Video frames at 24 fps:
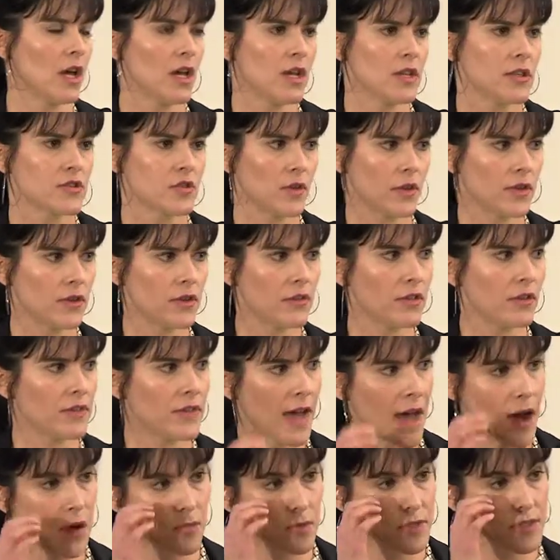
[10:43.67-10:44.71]
So I knew that
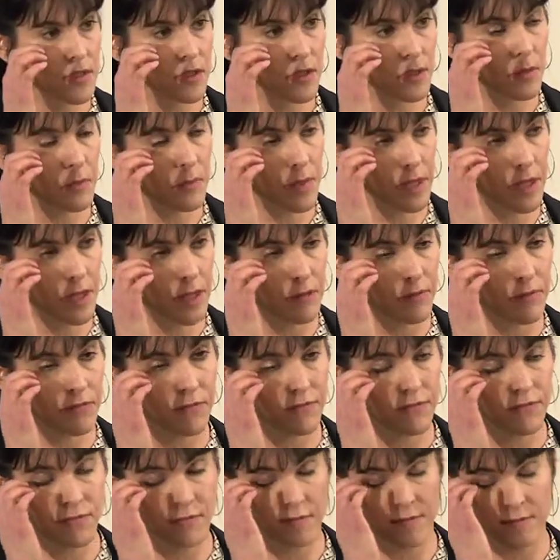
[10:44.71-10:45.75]
that was going to be
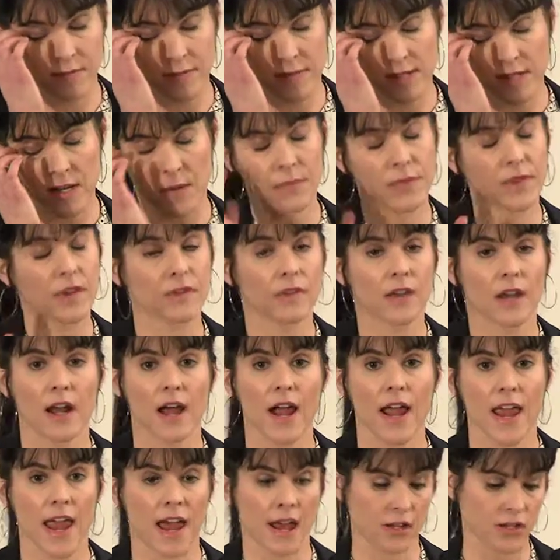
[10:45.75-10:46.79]
something that
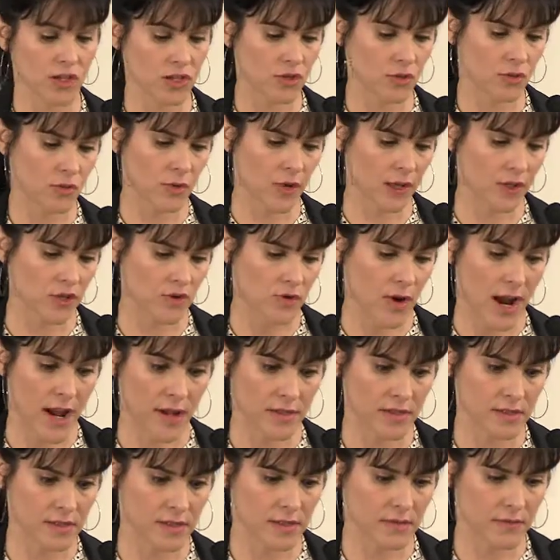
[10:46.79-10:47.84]
I had to
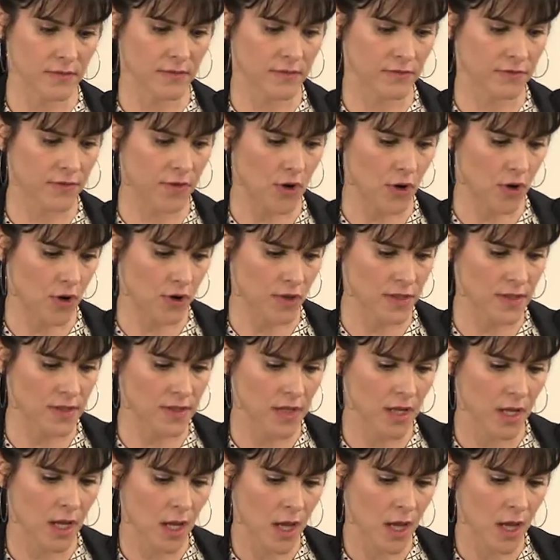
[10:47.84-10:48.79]
address first.